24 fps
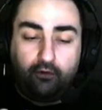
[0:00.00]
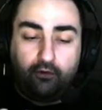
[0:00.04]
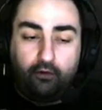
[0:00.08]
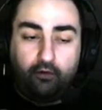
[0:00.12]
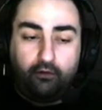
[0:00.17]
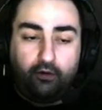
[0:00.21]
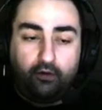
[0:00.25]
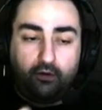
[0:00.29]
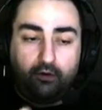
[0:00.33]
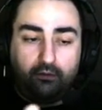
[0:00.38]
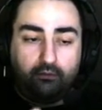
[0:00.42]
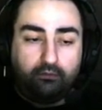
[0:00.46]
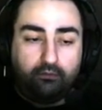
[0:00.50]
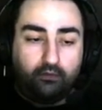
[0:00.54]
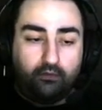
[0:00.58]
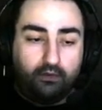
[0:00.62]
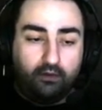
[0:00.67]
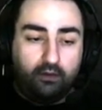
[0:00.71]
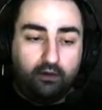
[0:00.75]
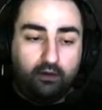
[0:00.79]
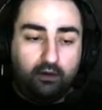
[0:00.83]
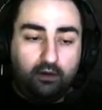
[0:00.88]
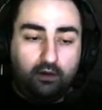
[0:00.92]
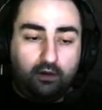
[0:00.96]
Although
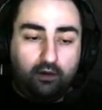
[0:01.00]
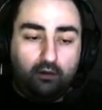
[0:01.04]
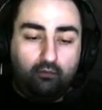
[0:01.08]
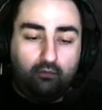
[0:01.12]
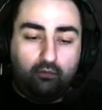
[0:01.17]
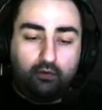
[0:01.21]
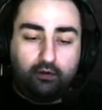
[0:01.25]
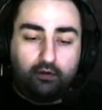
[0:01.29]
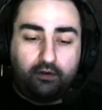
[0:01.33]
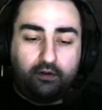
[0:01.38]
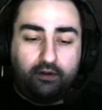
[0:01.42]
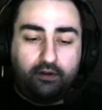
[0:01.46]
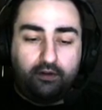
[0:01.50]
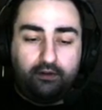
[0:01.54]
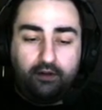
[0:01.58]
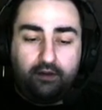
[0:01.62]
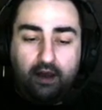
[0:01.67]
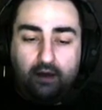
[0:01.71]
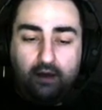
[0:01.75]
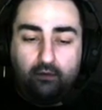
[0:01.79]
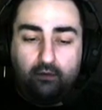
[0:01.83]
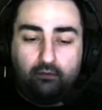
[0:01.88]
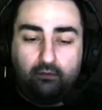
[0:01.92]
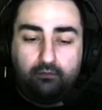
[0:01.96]
we're going to
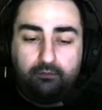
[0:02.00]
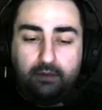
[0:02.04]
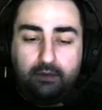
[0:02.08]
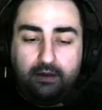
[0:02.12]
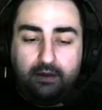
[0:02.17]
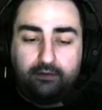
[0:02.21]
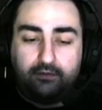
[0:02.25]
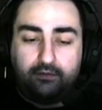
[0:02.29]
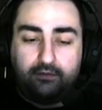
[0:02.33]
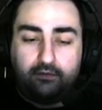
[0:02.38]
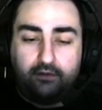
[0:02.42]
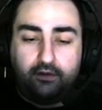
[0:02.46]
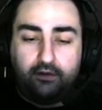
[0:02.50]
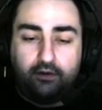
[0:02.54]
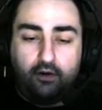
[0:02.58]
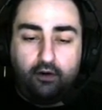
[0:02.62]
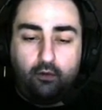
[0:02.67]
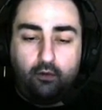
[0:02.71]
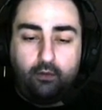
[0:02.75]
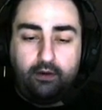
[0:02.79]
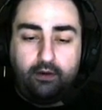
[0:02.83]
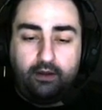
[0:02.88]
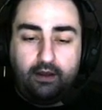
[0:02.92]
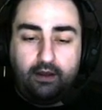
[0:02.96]
now basically
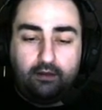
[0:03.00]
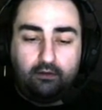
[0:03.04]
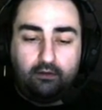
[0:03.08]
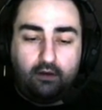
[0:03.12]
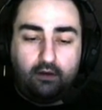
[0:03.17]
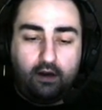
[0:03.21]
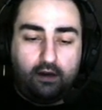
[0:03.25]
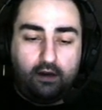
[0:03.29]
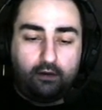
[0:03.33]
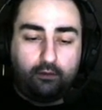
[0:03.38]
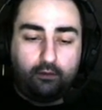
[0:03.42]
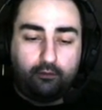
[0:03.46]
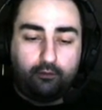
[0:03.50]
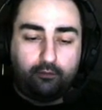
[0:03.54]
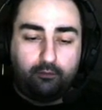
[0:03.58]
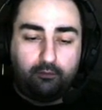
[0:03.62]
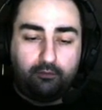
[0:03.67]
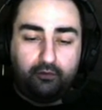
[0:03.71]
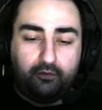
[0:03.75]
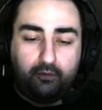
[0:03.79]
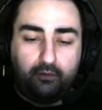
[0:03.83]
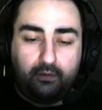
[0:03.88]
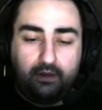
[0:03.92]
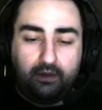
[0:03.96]
go in and lock her from
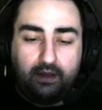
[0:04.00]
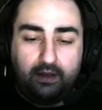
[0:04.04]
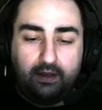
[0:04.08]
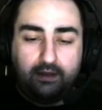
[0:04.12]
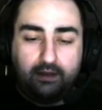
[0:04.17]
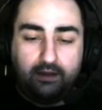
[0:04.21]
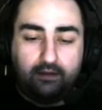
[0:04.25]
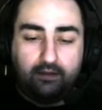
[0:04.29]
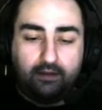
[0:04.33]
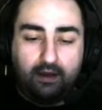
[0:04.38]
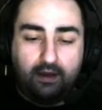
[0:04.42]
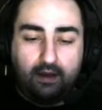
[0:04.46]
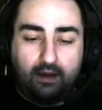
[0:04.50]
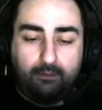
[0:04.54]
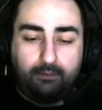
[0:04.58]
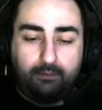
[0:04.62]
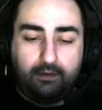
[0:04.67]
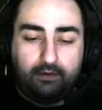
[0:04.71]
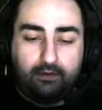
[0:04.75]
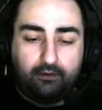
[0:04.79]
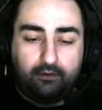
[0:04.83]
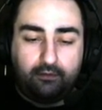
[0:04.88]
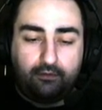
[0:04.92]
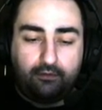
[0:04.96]
doing any of that
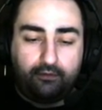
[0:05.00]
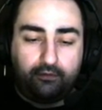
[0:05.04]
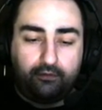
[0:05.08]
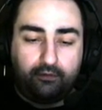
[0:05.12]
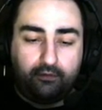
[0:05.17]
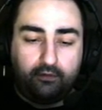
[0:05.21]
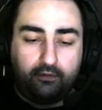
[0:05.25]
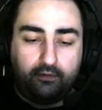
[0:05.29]
because